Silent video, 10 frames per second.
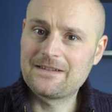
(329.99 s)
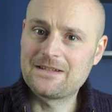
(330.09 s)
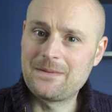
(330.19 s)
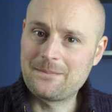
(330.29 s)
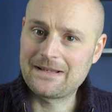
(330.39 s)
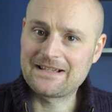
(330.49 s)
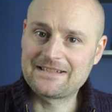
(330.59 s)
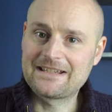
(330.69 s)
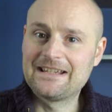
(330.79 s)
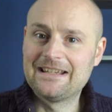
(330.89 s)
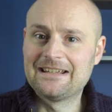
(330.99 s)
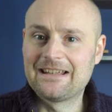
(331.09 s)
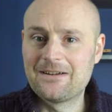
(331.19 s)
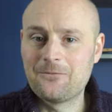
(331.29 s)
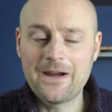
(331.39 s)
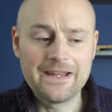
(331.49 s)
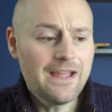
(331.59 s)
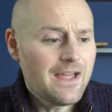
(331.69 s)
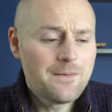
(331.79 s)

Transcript: that it's a bit plasticky and lightweight,